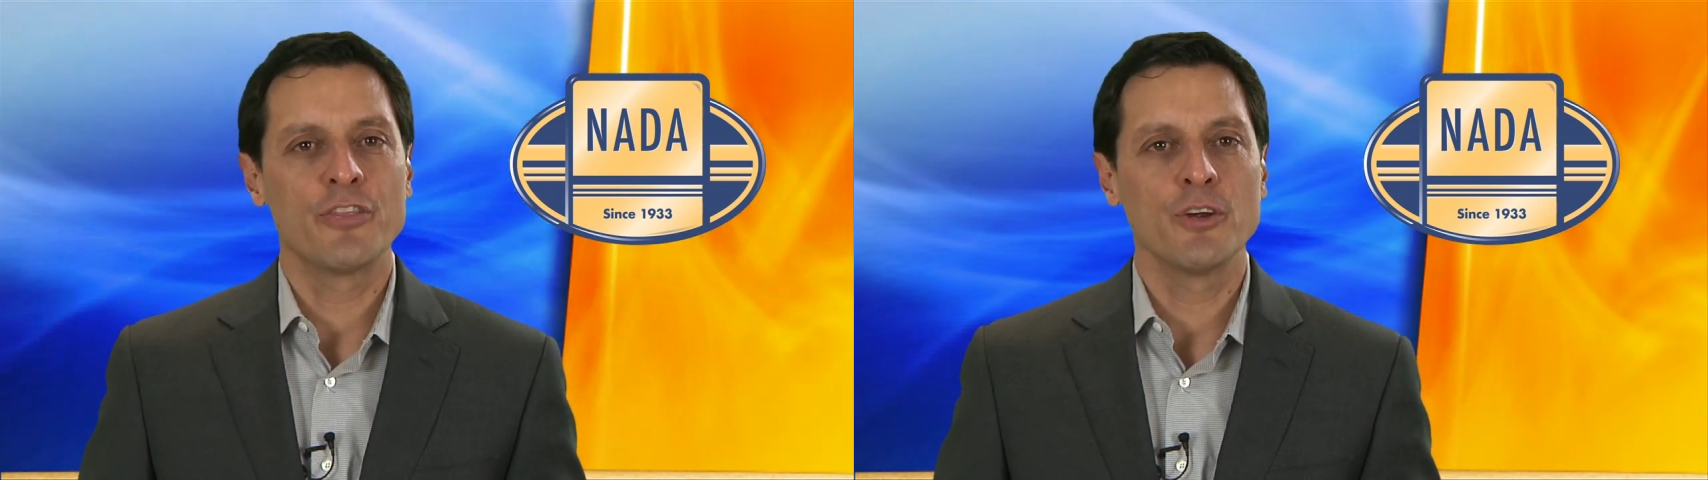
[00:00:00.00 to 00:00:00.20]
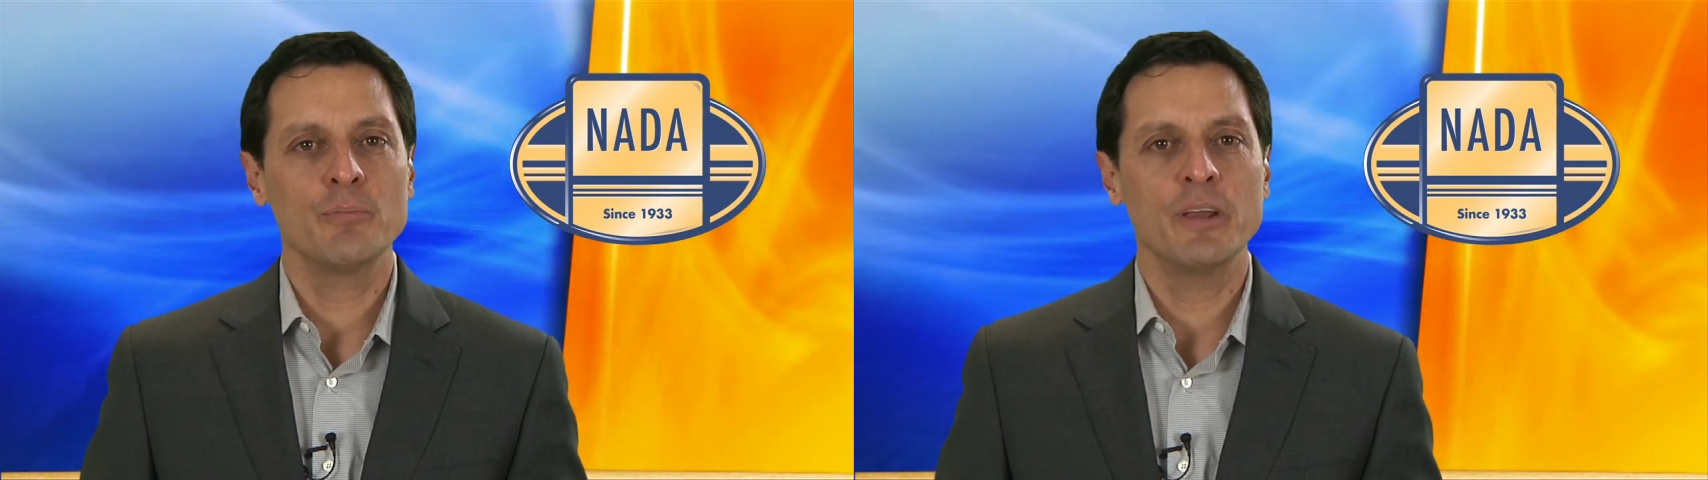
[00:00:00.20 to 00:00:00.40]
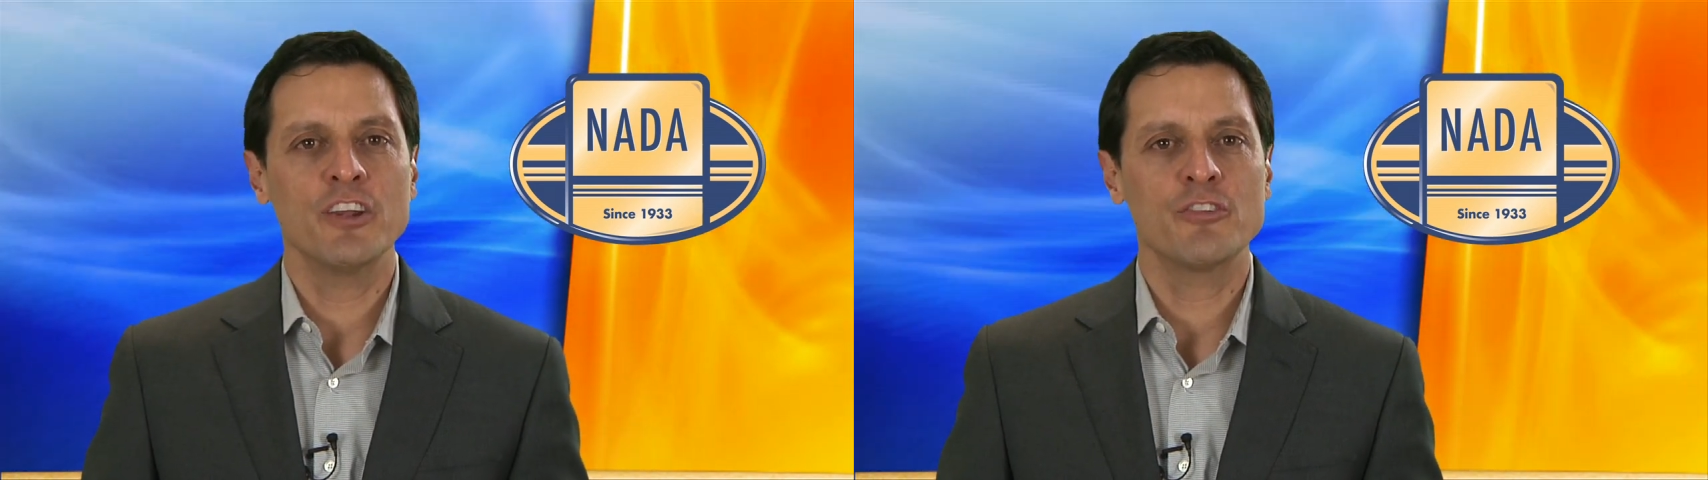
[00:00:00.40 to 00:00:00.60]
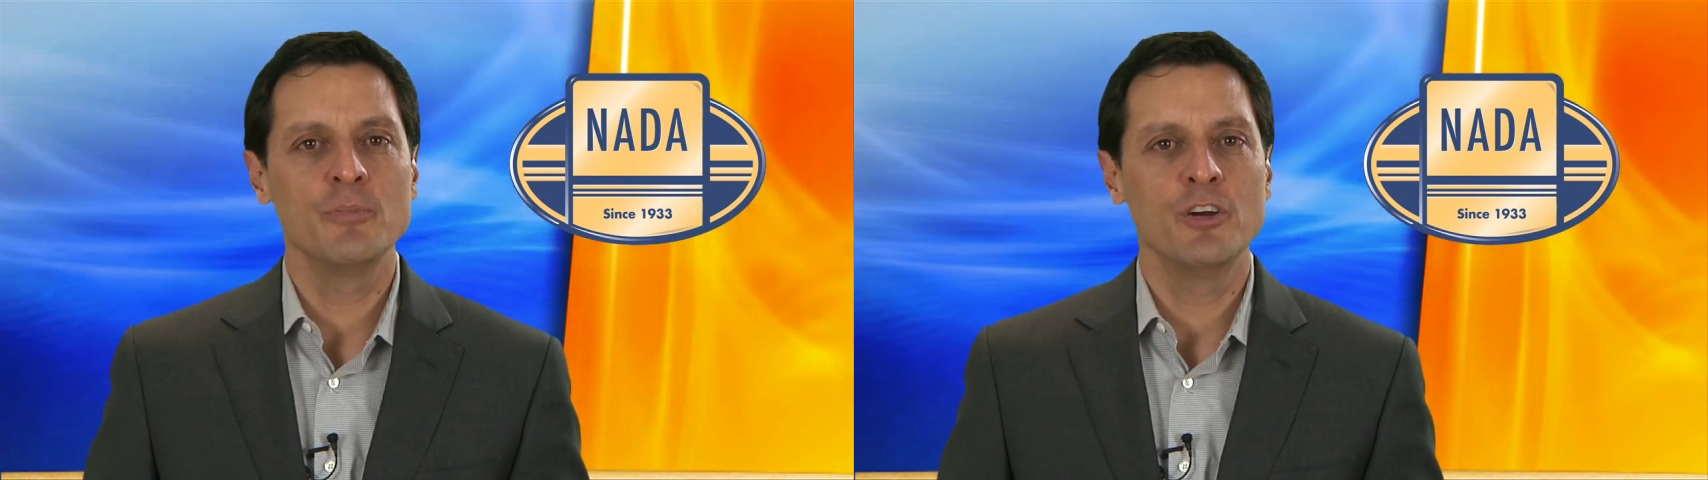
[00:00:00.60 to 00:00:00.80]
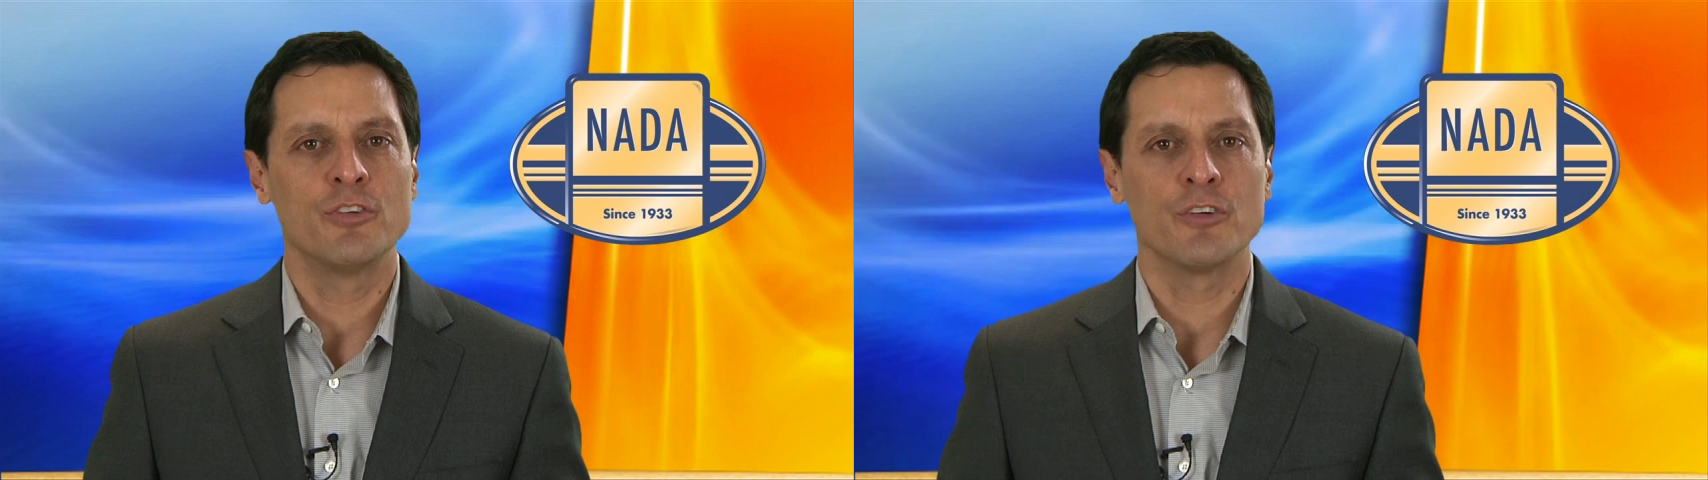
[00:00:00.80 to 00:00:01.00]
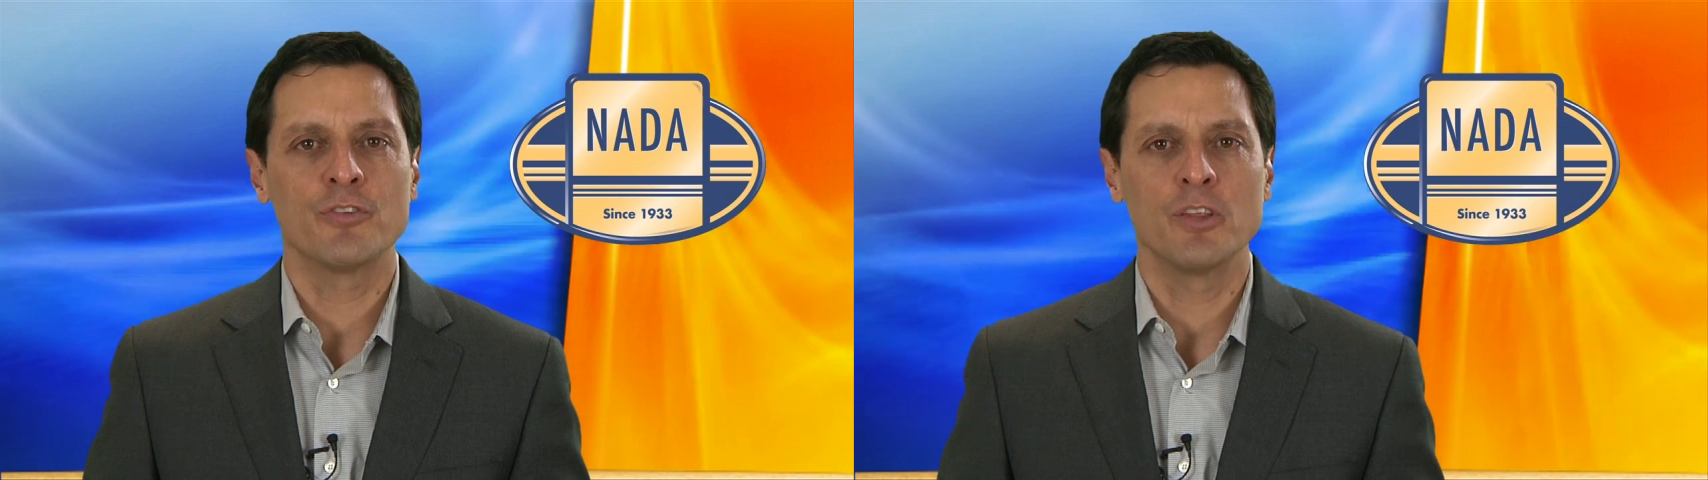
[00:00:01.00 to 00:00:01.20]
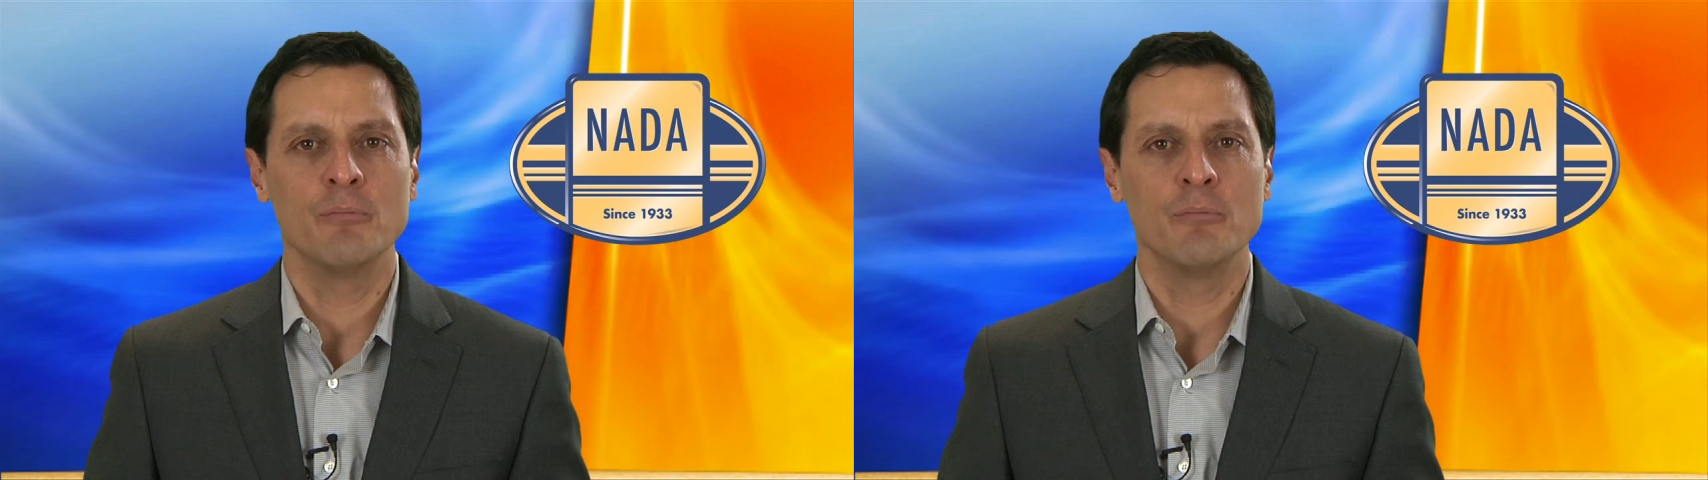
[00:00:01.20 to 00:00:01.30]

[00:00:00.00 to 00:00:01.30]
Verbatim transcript: third biggest mover for the